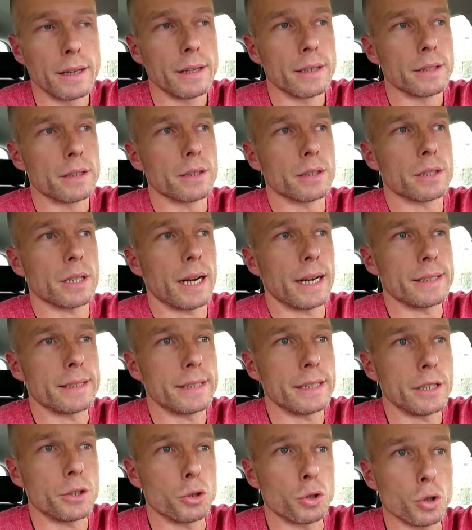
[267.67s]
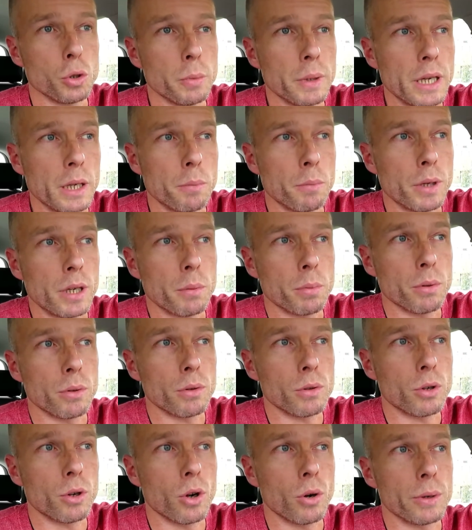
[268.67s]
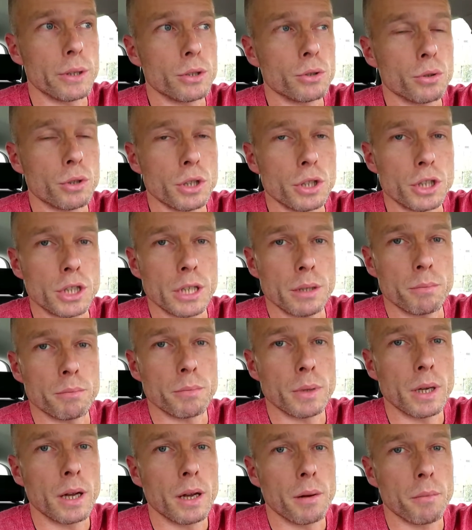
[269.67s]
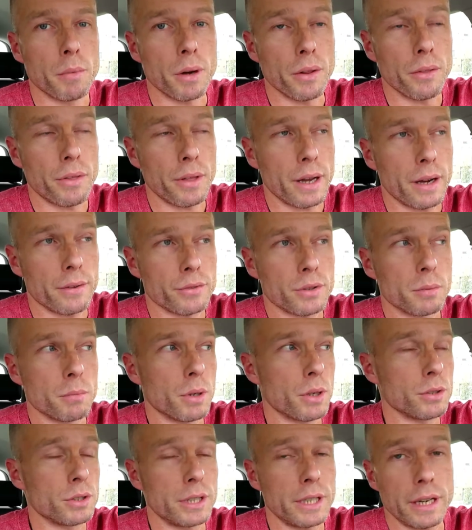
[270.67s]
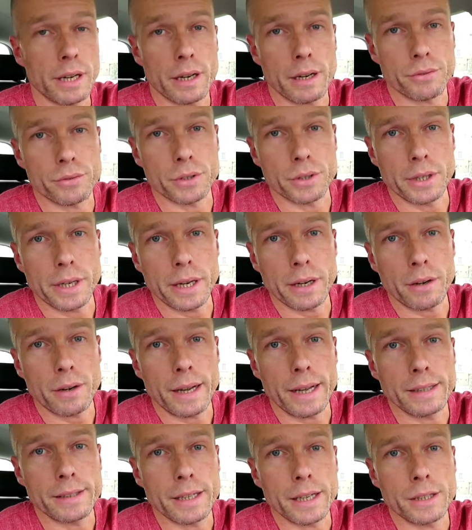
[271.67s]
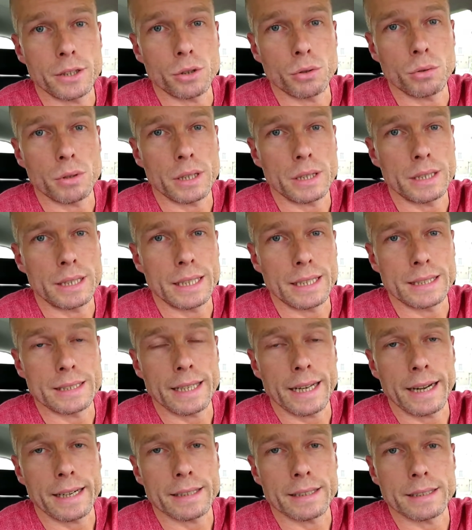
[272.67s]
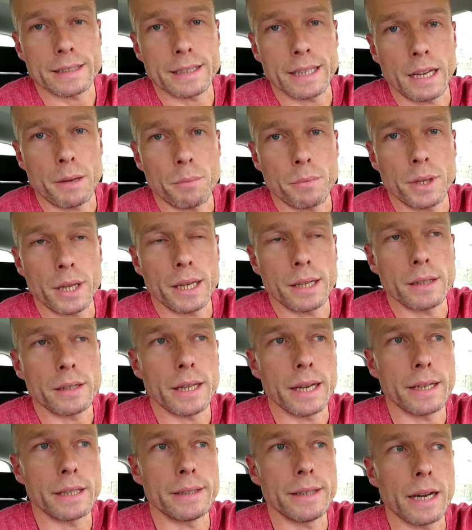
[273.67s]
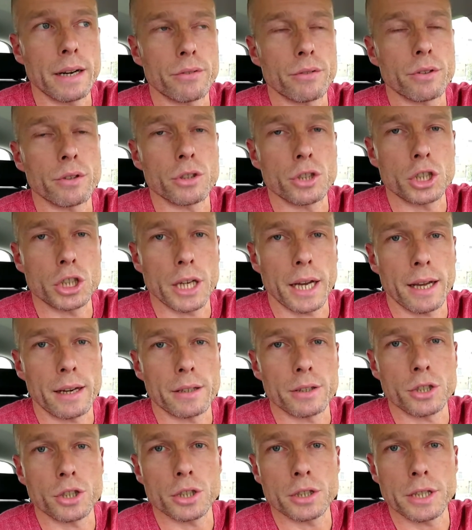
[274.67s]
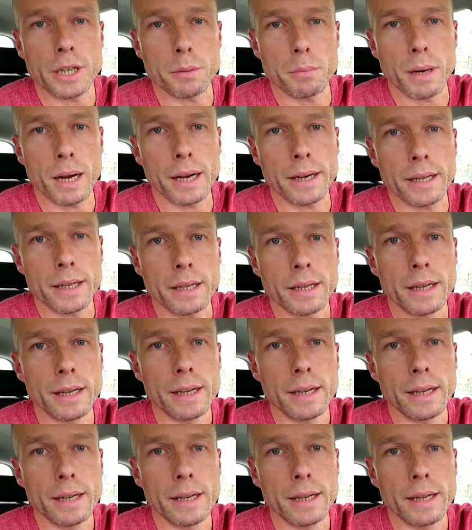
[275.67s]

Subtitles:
Because I see too many people going to the gym month after month, year after year, and they do the exact same thing. They never challenge their body.